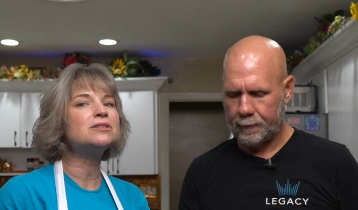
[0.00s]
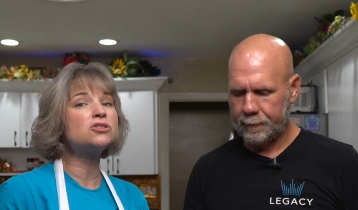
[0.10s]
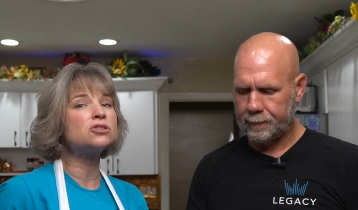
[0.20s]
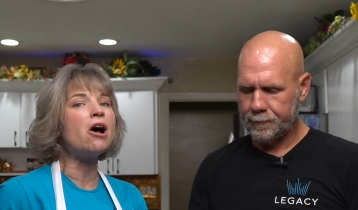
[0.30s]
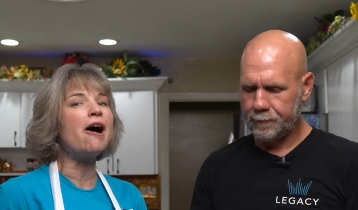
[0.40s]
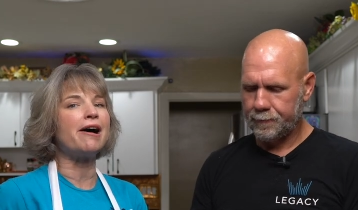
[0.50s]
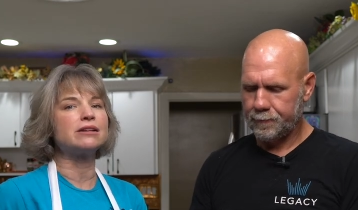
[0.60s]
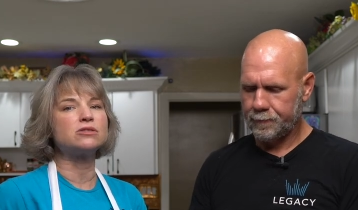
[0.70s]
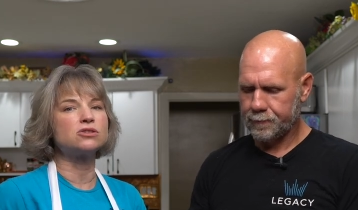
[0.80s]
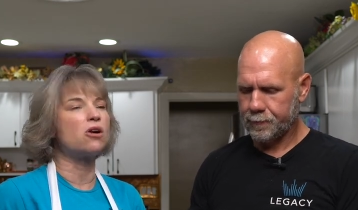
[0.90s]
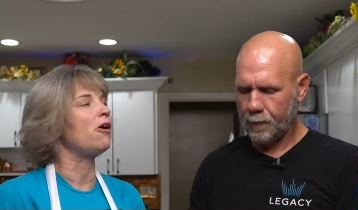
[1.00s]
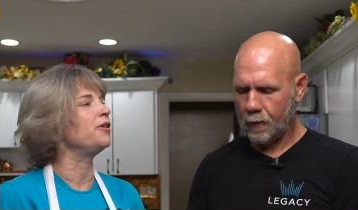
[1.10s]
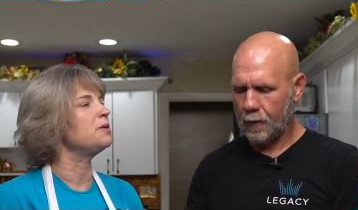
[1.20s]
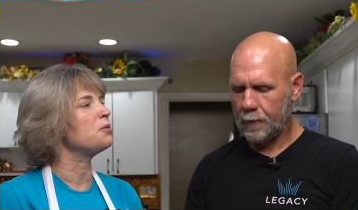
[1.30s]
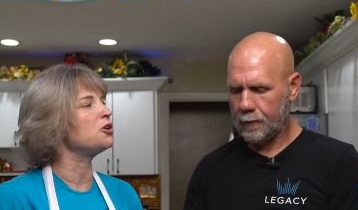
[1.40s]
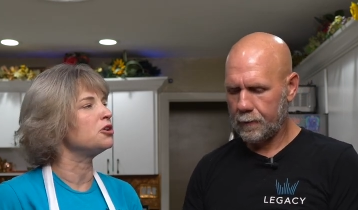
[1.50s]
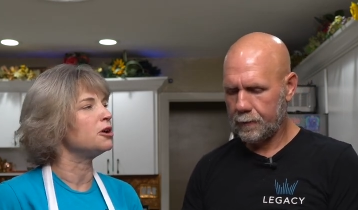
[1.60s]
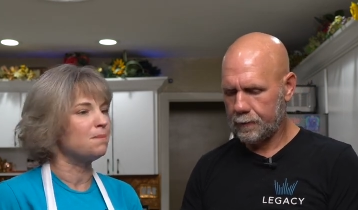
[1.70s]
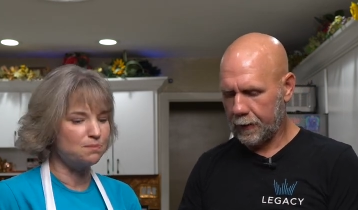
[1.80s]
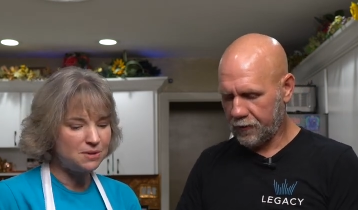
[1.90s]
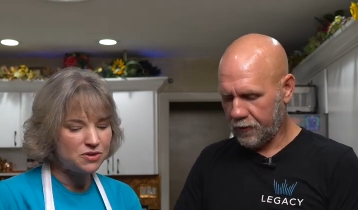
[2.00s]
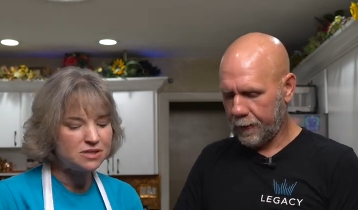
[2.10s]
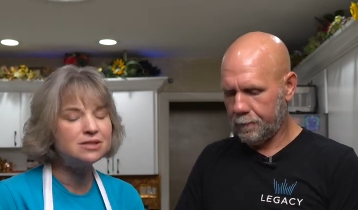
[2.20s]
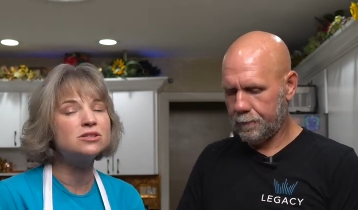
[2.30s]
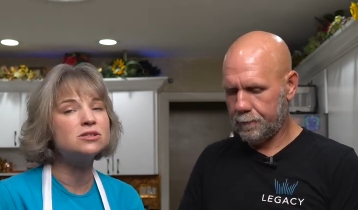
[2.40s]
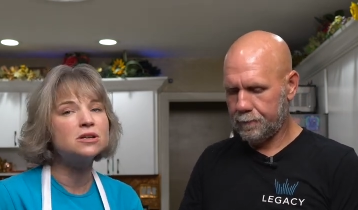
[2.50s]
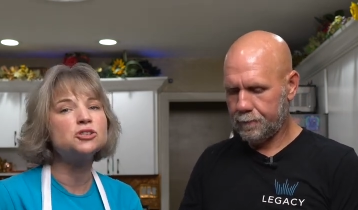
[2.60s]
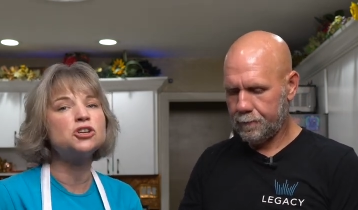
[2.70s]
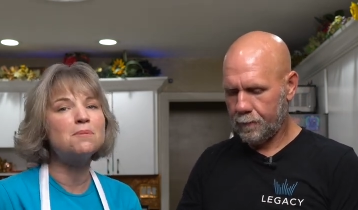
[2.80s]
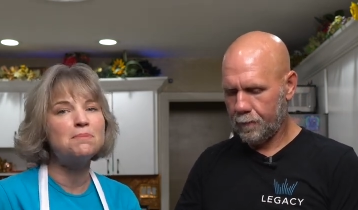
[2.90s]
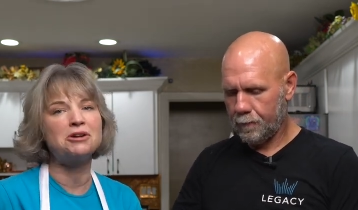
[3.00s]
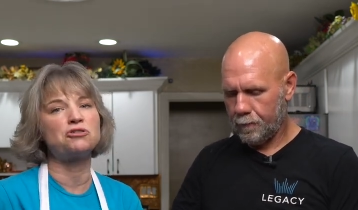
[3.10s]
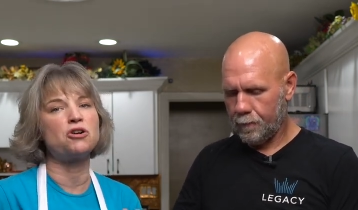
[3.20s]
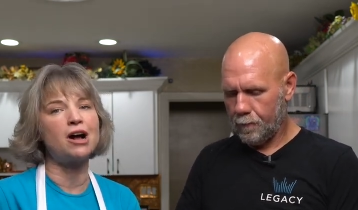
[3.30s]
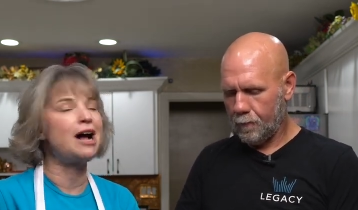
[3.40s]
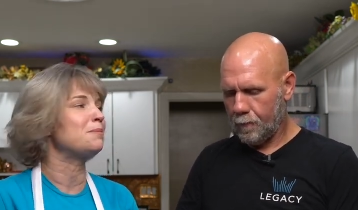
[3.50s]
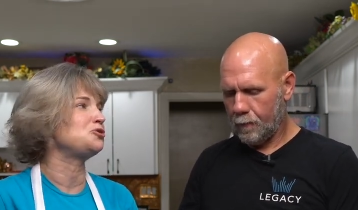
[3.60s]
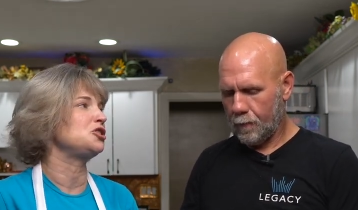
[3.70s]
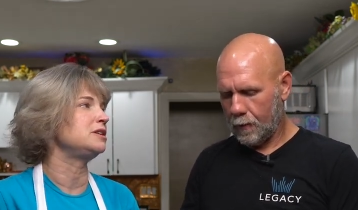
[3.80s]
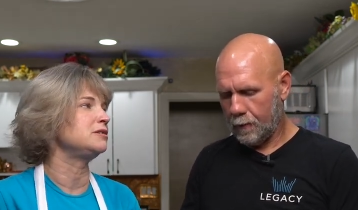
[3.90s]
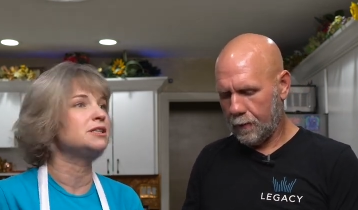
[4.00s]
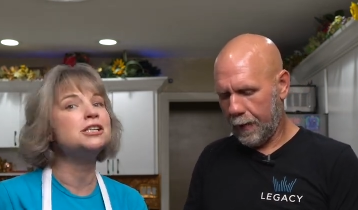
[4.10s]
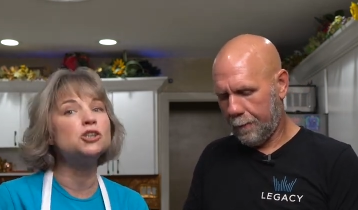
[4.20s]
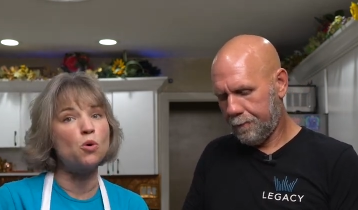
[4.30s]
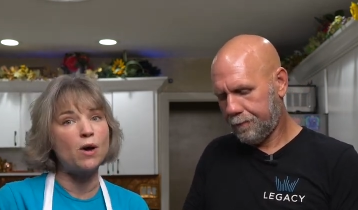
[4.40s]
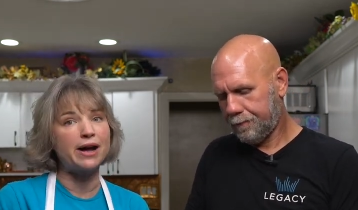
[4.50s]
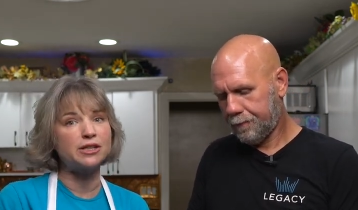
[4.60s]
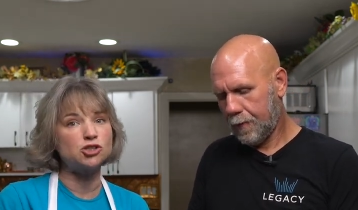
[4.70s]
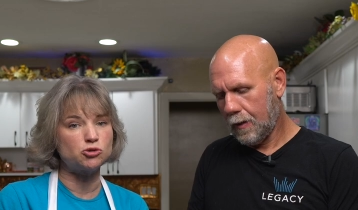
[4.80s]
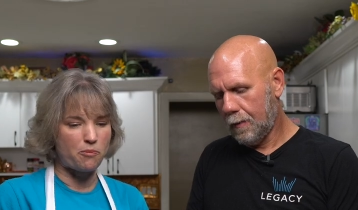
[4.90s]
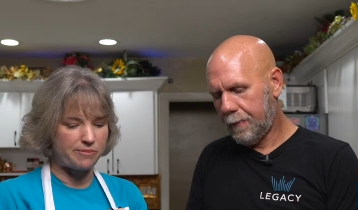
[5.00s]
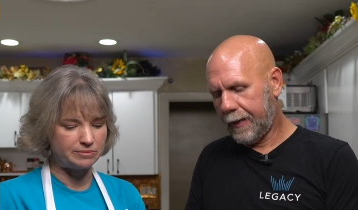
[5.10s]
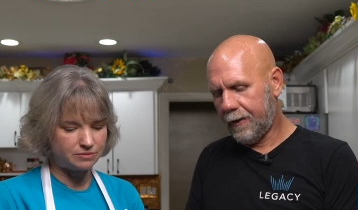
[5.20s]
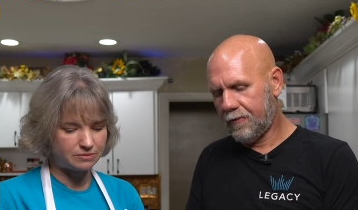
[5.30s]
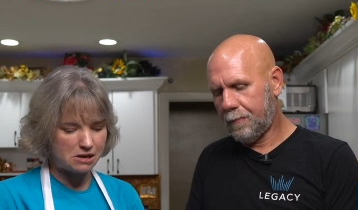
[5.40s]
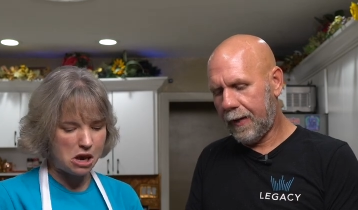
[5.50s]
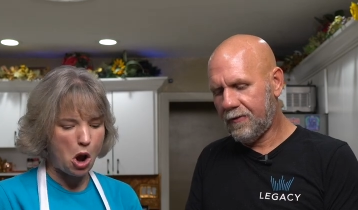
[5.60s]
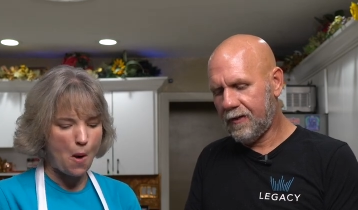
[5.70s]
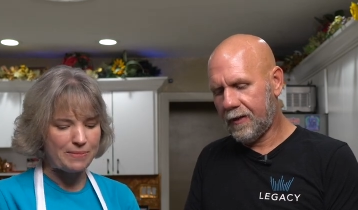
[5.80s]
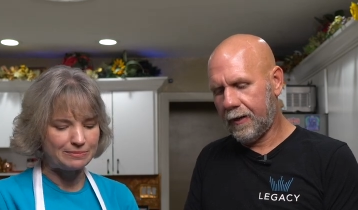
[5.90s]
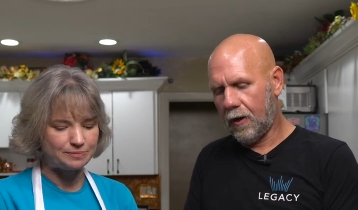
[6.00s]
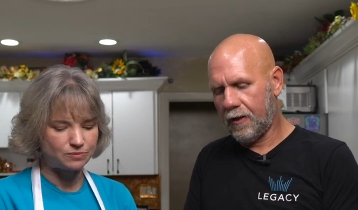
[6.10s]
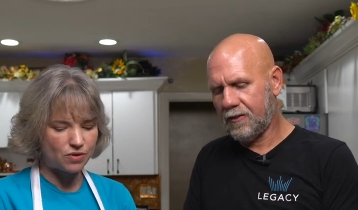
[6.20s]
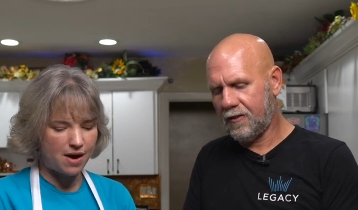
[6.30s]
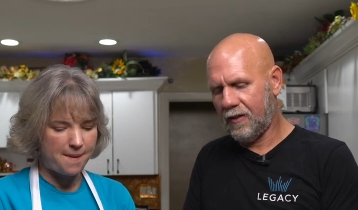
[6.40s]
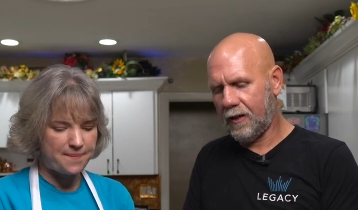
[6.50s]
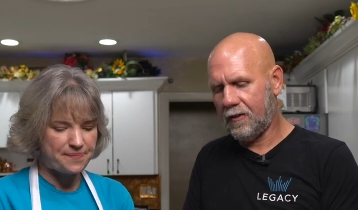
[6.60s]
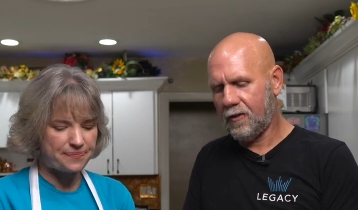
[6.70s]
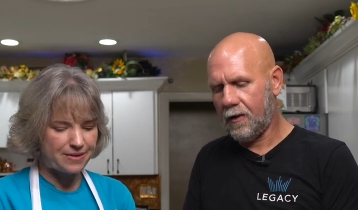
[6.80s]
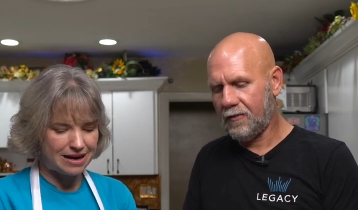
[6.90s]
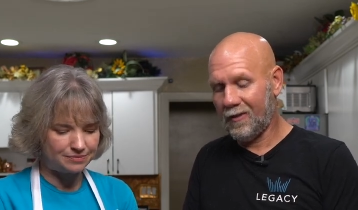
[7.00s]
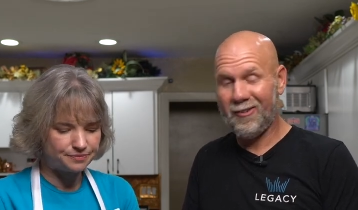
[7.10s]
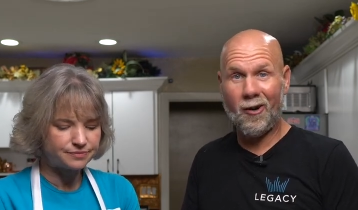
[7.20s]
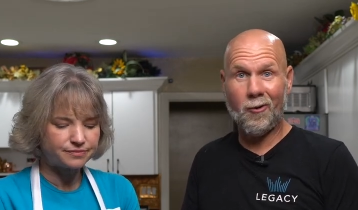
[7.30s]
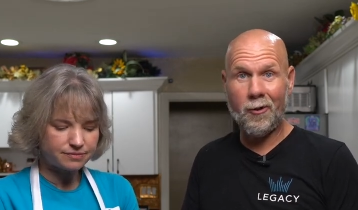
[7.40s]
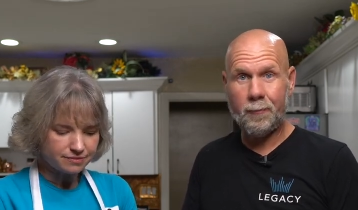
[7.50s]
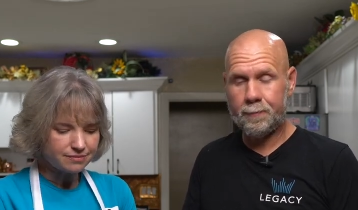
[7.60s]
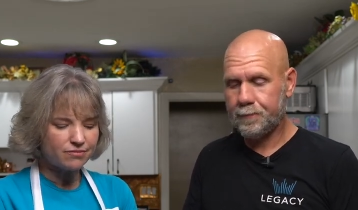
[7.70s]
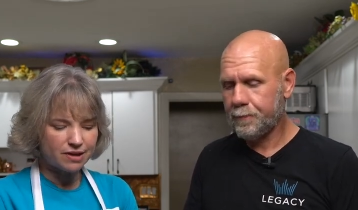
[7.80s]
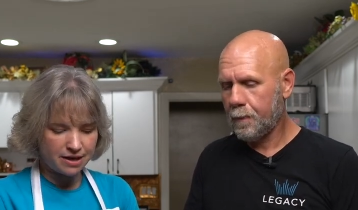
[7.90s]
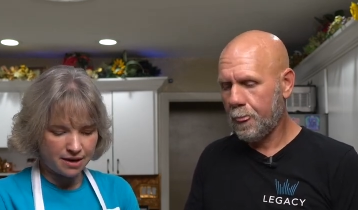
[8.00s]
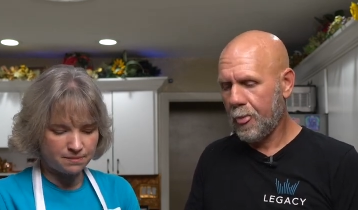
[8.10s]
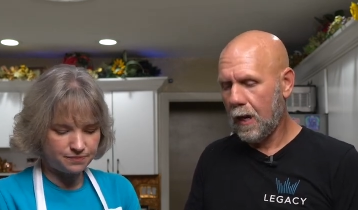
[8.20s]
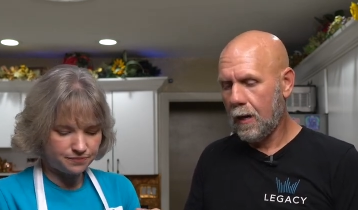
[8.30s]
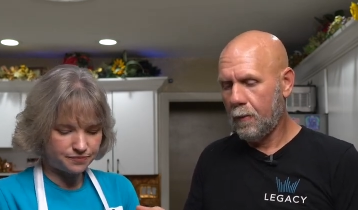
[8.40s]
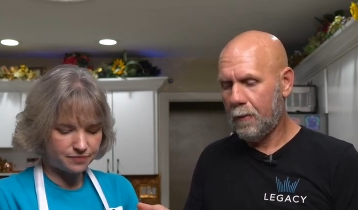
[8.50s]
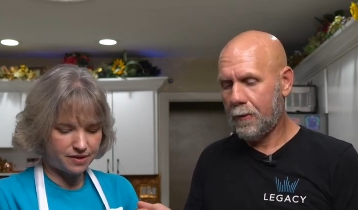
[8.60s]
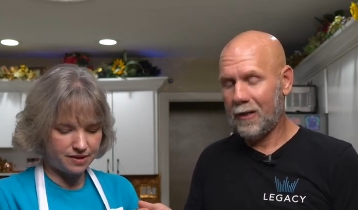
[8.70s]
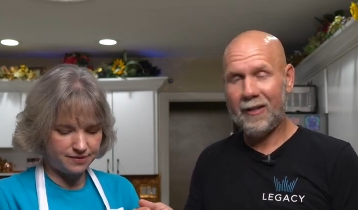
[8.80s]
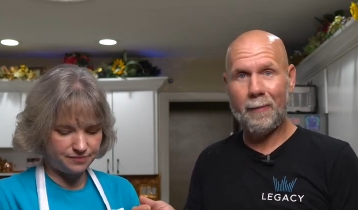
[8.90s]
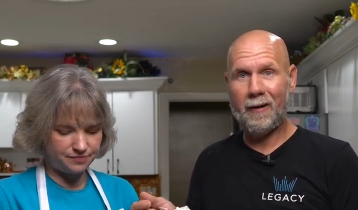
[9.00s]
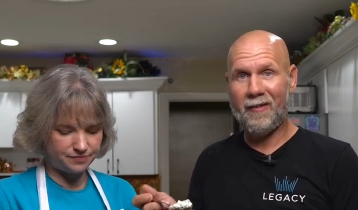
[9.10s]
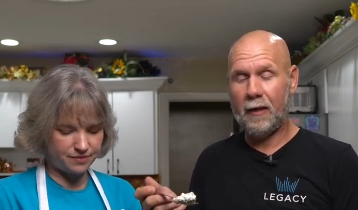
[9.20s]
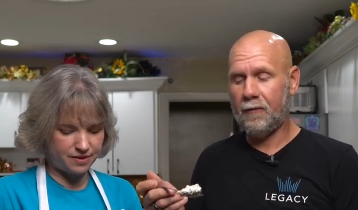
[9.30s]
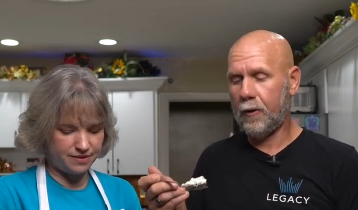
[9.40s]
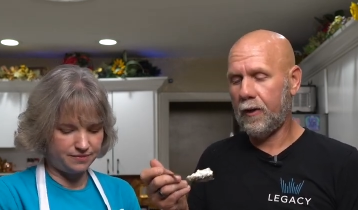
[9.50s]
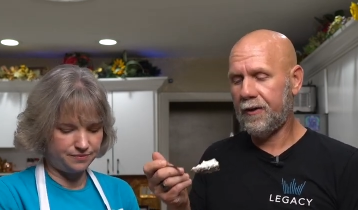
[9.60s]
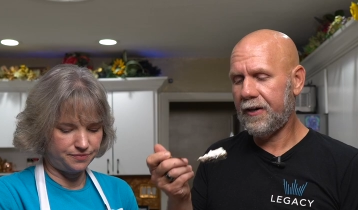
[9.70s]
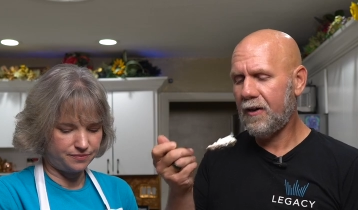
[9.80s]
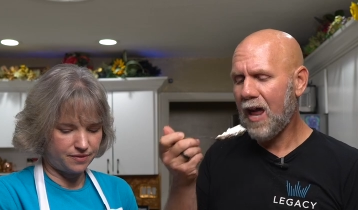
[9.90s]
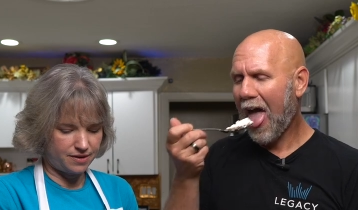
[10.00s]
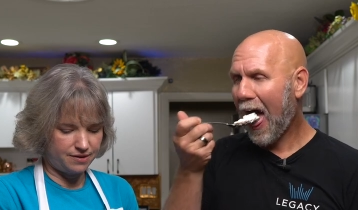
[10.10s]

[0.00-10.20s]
Speaker 1: a sauce on the burger, That's but right. this is such a better option yep. keto wise.
Speaker 2: Because basically, our tzatziki sauce is yogurt. Yep. We put a little bit of olive oil in there.